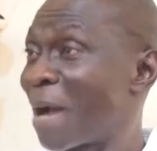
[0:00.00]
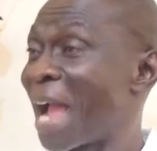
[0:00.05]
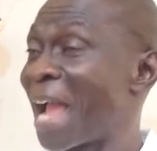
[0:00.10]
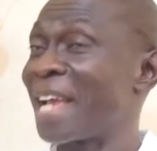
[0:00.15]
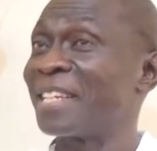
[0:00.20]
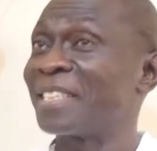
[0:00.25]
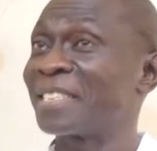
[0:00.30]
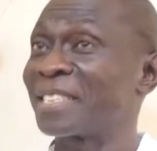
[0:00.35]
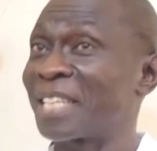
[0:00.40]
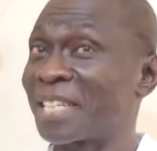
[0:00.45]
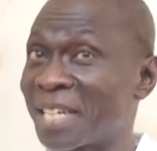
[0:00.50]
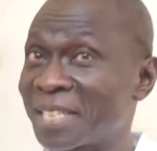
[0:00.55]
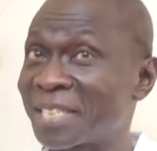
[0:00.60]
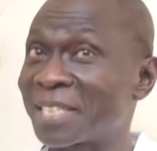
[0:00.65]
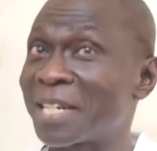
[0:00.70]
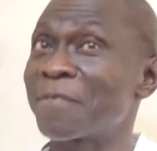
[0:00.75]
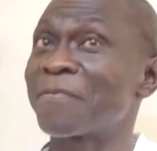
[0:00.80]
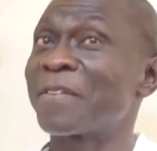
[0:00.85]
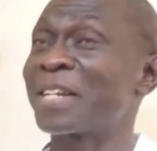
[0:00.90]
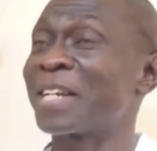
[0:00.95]
by
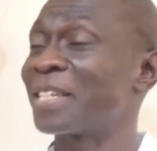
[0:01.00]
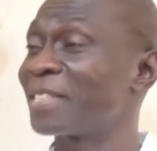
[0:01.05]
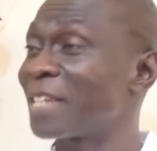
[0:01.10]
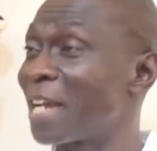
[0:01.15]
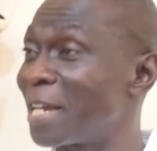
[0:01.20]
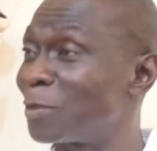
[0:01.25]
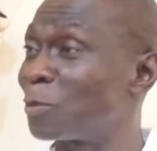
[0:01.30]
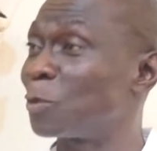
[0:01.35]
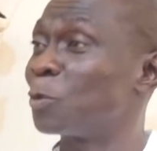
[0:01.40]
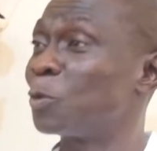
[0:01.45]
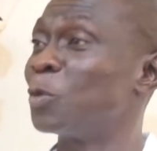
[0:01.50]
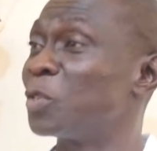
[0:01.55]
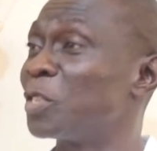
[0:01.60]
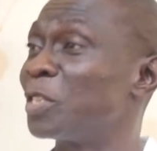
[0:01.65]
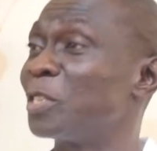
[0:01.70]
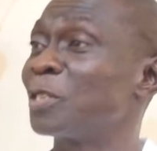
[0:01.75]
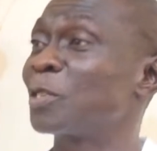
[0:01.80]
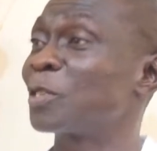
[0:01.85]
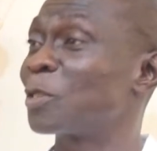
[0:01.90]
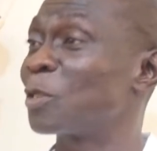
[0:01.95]
international financial
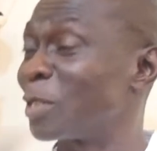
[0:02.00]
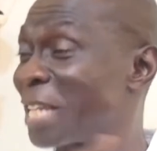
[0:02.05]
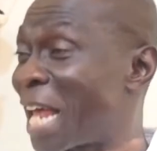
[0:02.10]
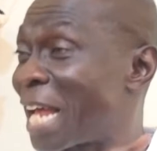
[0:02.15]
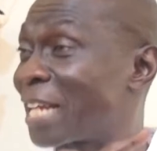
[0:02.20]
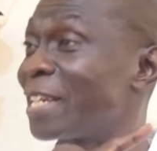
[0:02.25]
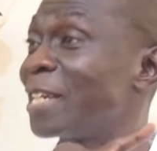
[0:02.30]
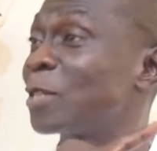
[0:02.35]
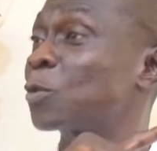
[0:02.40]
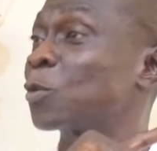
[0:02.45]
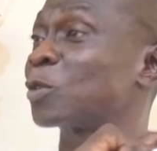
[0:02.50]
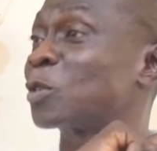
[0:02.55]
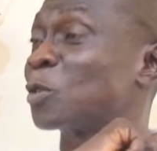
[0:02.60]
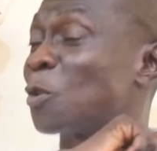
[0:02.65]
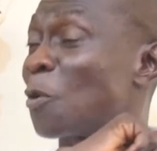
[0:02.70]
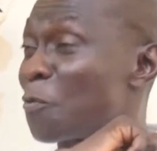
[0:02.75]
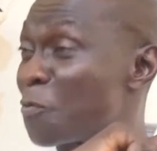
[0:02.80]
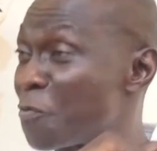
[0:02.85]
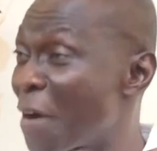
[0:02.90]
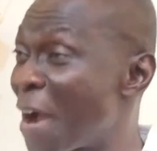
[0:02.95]
institutions that it was
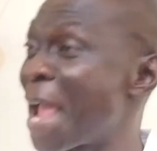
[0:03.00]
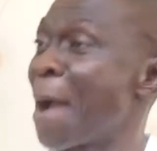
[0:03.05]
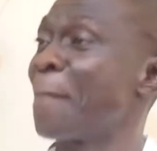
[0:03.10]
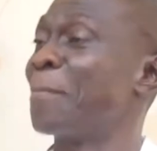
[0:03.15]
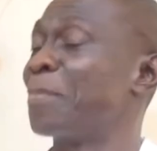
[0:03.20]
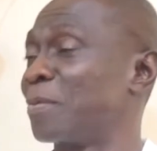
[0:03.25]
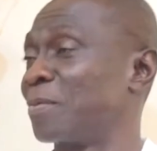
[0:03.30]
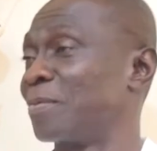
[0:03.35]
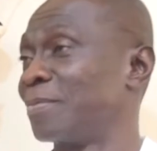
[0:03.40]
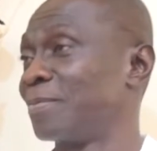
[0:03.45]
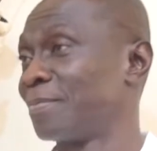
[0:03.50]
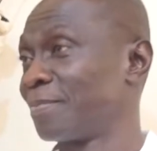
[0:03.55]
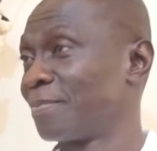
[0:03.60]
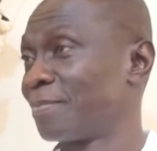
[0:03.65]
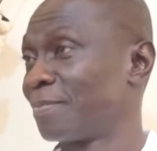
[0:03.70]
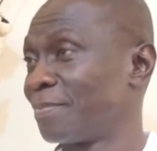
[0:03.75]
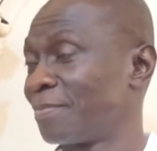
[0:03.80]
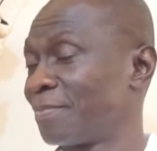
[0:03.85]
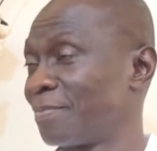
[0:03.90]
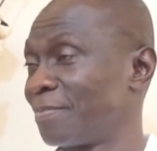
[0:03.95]
not viable.
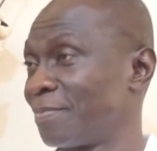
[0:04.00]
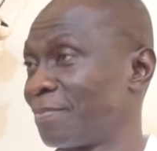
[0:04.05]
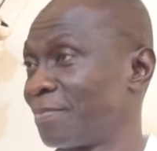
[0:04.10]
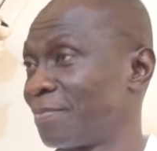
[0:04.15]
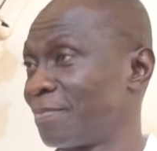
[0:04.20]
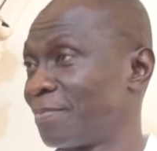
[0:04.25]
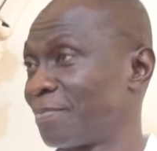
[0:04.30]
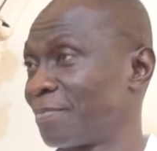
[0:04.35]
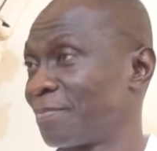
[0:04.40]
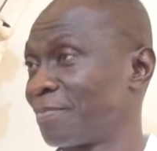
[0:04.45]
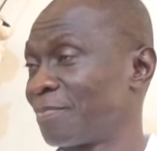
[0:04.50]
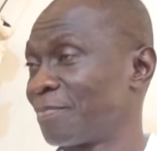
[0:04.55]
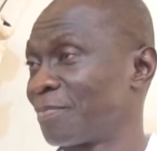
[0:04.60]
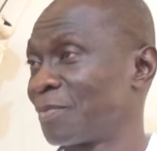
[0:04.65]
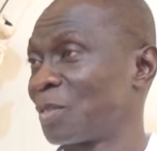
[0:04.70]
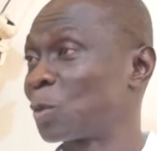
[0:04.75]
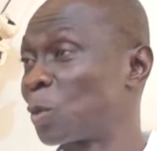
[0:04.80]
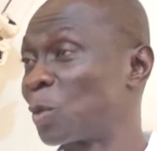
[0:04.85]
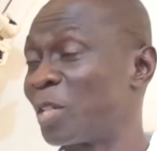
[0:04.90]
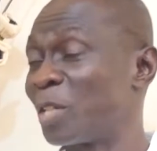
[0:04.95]

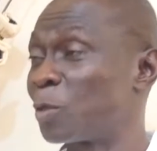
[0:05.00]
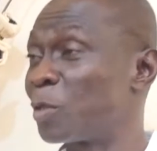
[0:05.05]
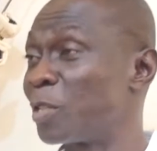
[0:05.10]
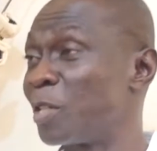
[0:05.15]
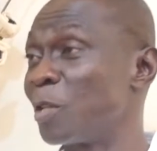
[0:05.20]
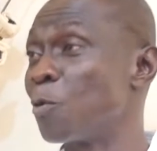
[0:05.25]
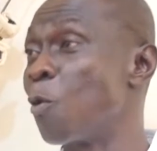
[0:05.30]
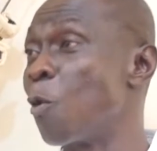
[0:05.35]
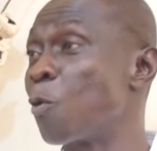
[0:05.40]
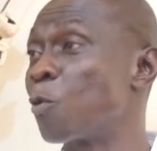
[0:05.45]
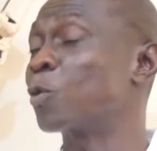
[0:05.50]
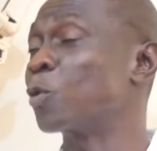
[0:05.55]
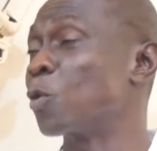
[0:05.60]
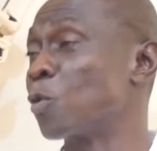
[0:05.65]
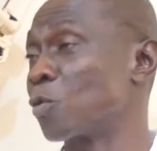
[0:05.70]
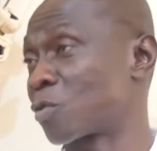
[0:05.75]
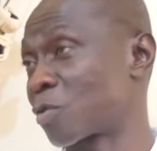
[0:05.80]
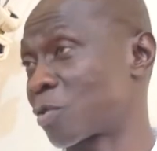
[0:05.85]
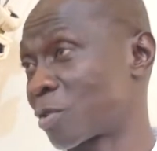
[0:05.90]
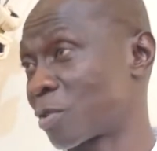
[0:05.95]
So they shouldn't go
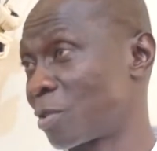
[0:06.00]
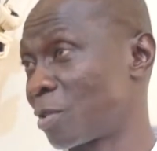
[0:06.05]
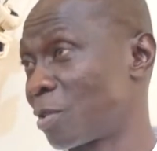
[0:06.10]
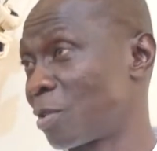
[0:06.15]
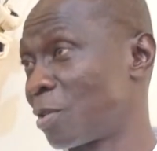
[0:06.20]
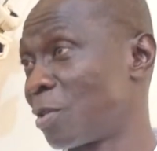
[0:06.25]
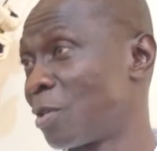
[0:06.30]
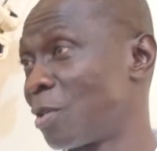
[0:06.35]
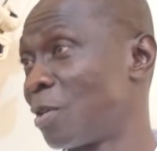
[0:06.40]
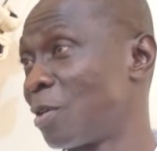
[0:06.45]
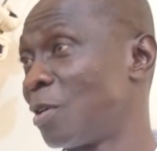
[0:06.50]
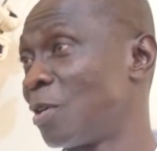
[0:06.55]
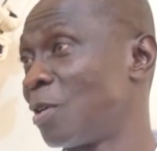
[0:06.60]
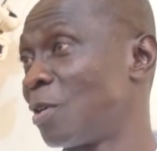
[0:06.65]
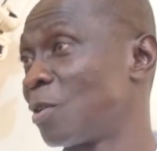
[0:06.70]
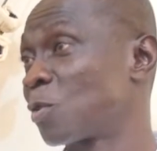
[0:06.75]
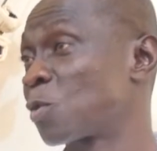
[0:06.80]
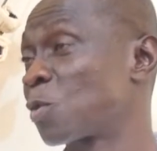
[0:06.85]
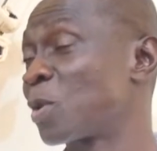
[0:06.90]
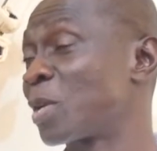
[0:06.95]
close
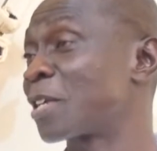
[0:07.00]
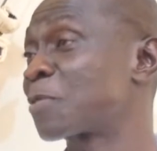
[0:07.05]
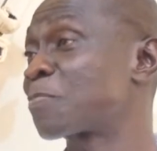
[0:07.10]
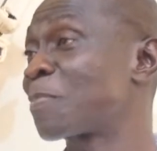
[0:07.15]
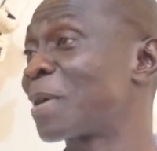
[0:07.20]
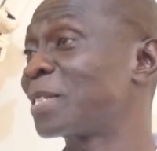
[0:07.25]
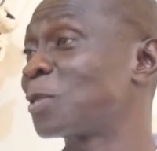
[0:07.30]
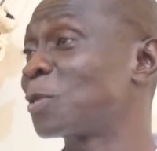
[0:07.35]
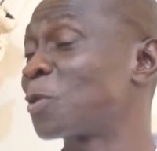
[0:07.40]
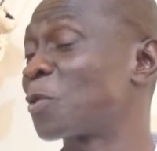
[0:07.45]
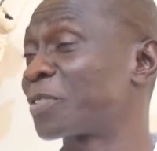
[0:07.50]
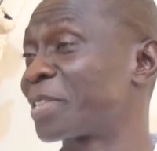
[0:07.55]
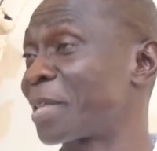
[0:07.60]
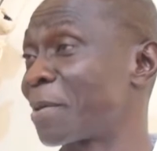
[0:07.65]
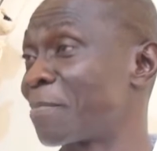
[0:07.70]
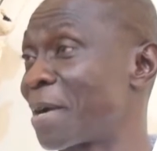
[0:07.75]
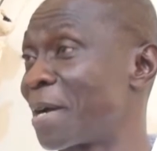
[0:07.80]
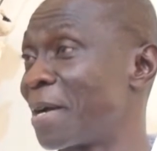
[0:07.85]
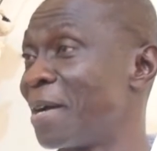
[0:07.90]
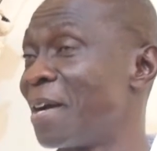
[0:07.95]
to the expansion of
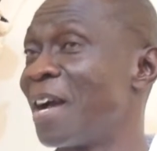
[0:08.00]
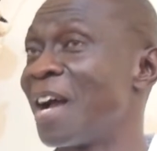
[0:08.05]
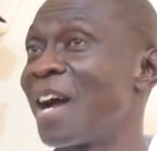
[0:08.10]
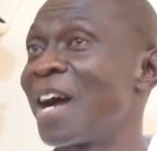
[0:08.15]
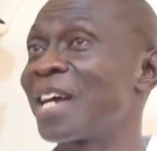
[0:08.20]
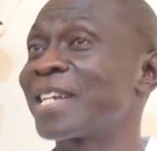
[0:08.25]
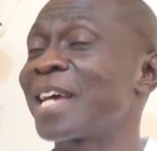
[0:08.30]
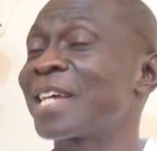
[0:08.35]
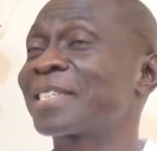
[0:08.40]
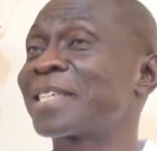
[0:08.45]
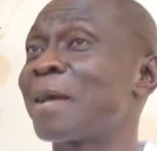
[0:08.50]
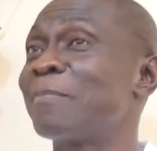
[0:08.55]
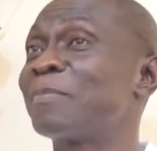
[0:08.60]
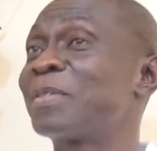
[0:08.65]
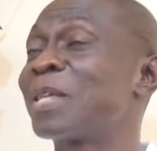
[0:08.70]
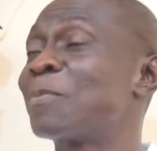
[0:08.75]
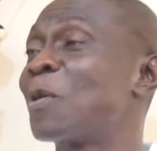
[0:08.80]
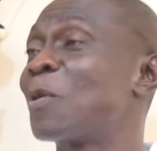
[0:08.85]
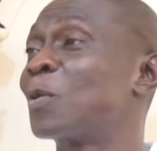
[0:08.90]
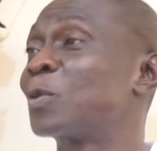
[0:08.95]
Tema. At that time,
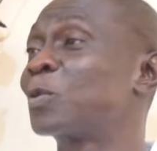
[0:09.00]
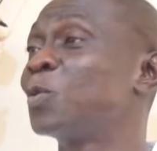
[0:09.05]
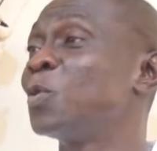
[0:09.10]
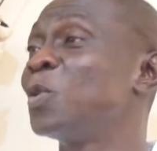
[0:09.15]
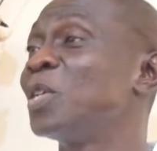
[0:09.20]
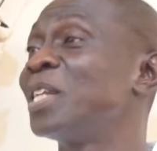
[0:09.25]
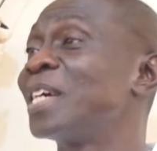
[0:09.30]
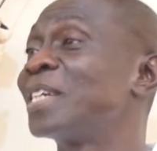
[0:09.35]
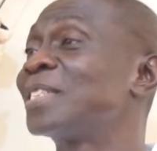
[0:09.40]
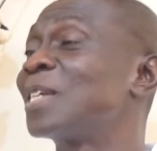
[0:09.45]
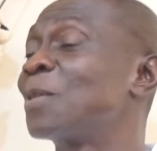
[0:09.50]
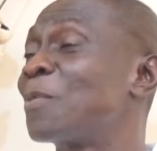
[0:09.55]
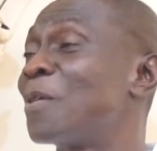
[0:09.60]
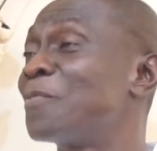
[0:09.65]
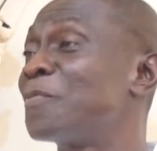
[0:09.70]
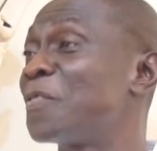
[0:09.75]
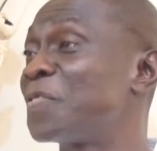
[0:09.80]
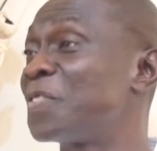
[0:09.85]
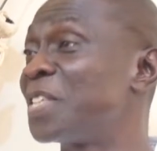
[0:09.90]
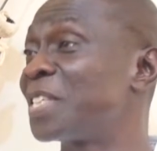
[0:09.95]
Tema was doing less than
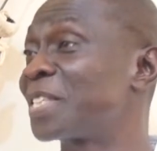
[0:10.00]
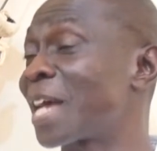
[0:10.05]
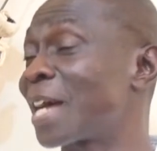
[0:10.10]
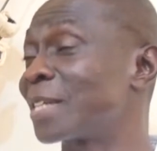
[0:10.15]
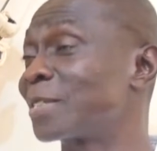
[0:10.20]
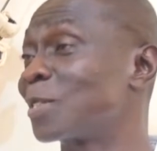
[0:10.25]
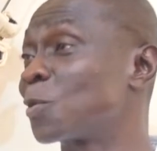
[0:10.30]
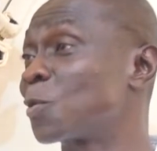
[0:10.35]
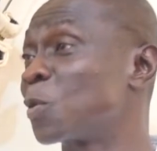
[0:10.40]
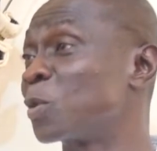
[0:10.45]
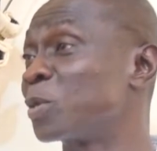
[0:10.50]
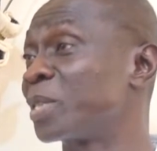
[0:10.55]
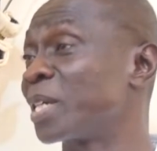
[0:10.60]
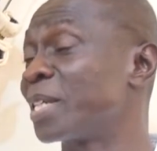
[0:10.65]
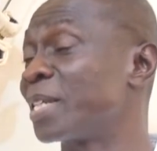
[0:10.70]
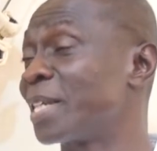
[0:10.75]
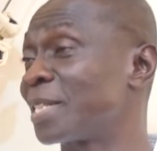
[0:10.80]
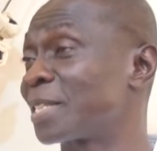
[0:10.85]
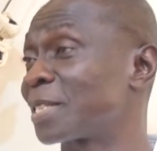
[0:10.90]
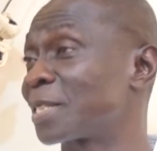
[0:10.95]
150,000
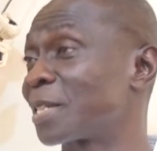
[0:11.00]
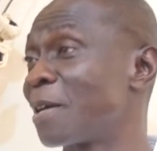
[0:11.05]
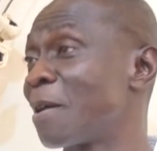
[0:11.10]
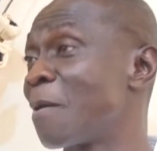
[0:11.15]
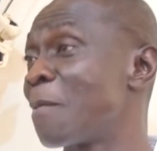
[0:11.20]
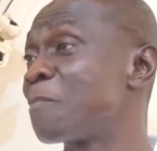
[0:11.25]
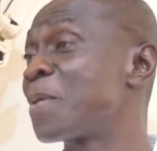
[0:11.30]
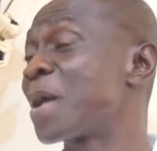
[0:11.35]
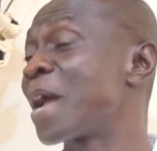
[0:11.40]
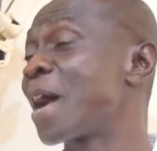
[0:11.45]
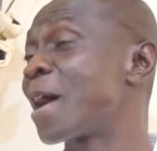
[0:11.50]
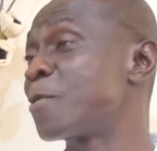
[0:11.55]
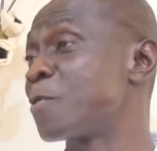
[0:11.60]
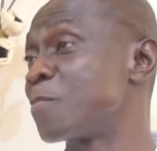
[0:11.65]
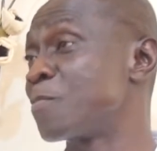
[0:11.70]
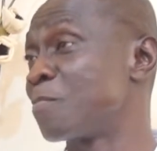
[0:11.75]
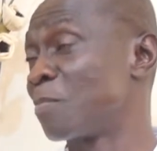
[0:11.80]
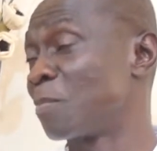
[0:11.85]
containers per annum.